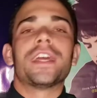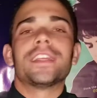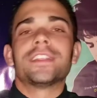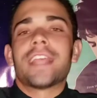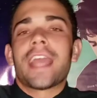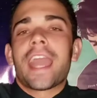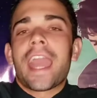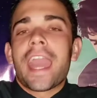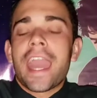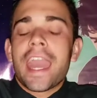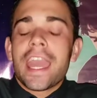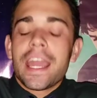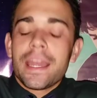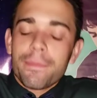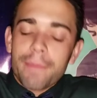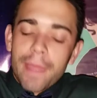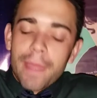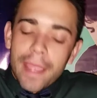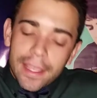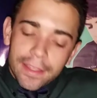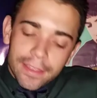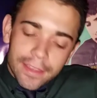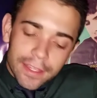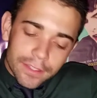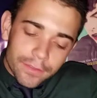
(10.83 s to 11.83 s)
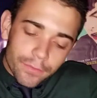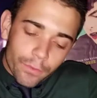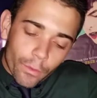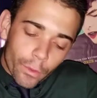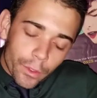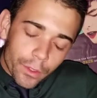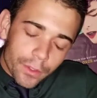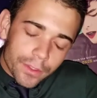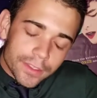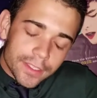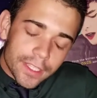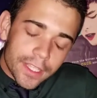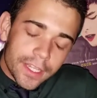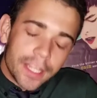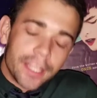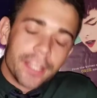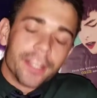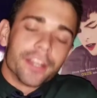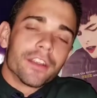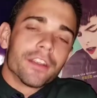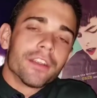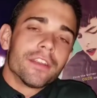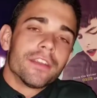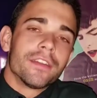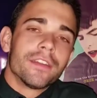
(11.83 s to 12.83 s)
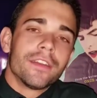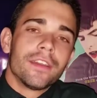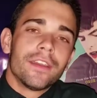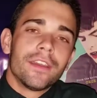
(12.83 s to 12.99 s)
has handmade this for you and said, "Here,